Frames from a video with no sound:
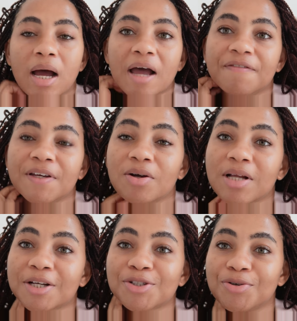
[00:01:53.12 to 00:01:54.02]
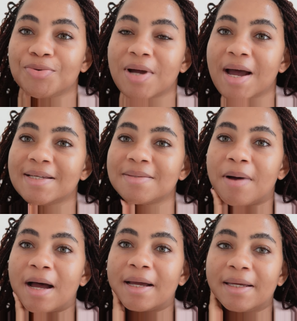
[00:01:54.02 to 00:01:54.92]
I figured I'd show you guys
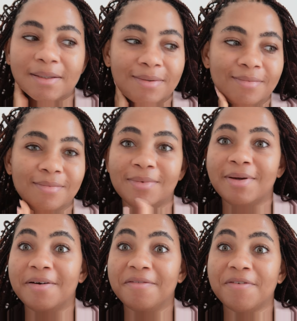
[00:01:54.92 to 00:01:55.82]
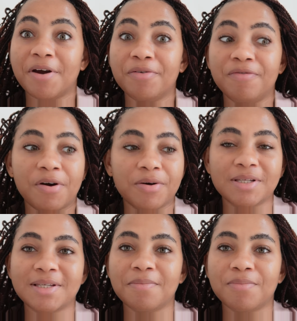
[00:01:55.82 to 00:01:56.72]
my very
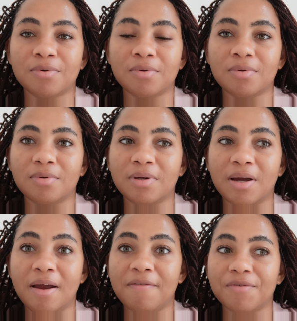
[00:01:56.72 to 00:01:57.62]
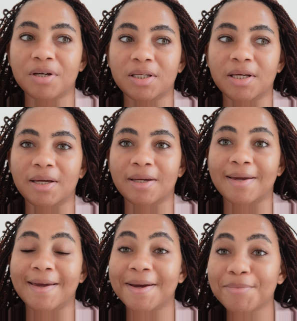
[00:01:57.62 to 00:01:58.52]
simple everyday
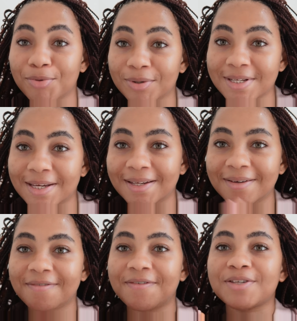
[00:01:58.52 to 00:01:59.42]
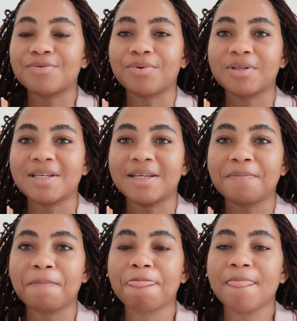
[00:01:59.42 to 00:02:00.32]
AM routine, face
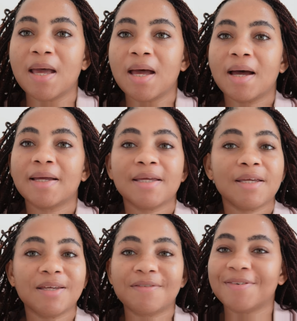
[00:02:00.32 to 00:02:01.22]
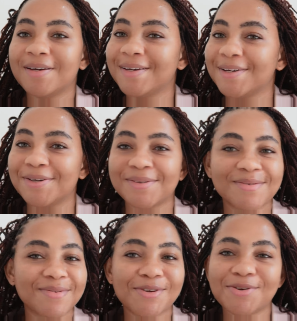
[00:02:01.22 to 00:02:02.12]
routine. If
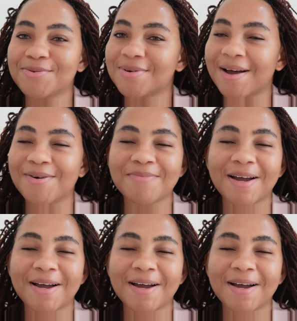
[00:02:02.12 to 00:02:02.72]
you, oh